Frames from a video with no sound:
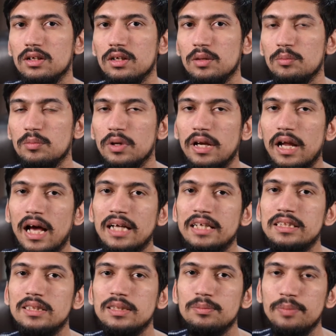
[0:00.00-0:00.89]
But I
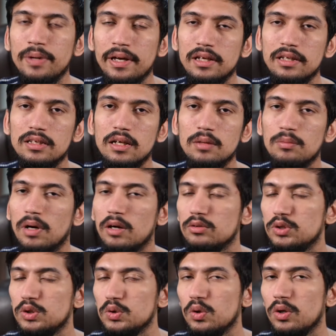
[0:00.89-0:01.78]
paid
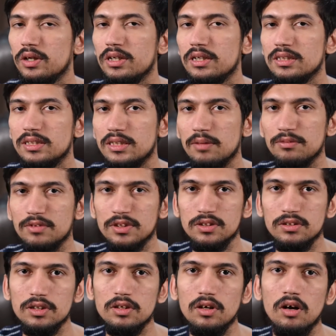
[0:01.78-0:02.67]
about
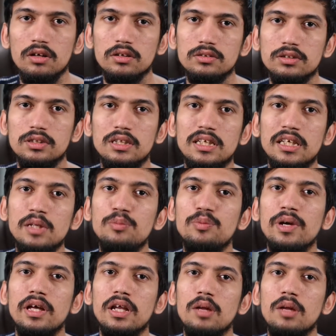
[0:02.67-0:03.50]
$273 and he paid